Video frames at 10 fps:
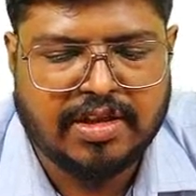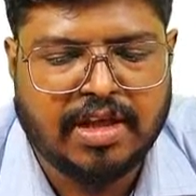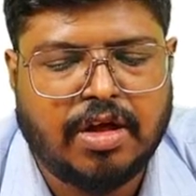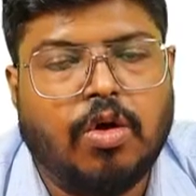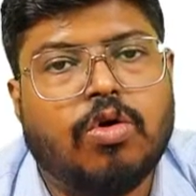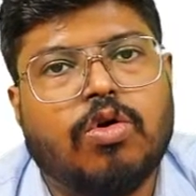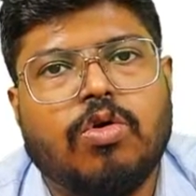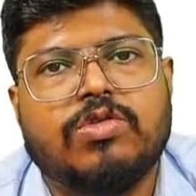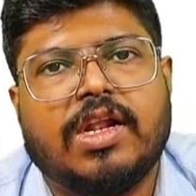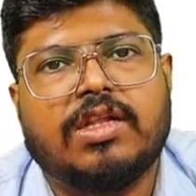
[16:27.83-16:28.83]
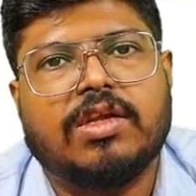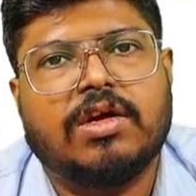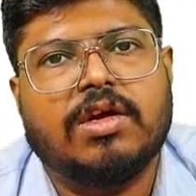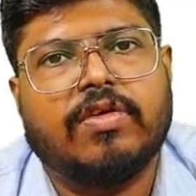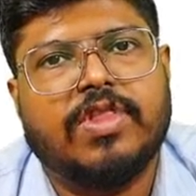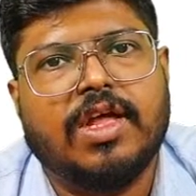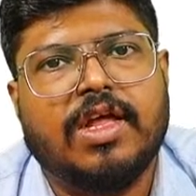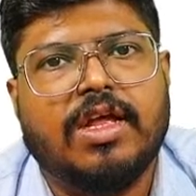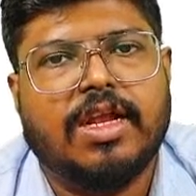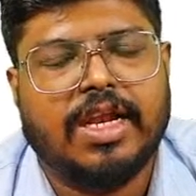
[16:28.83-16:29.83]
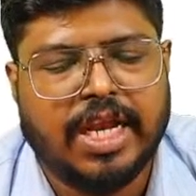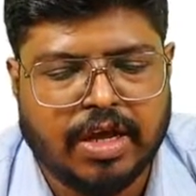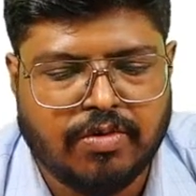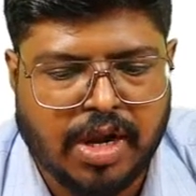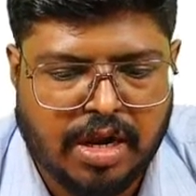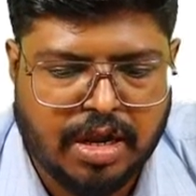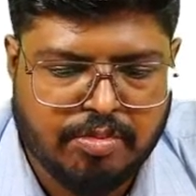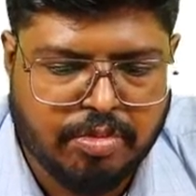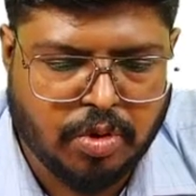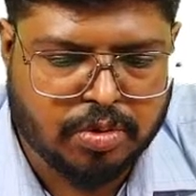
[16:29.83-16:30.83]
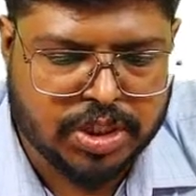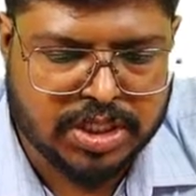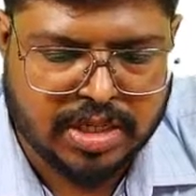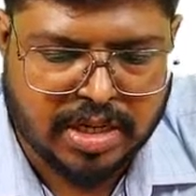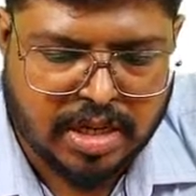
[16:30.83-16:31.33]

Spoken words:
occlusal third of the lingual portion.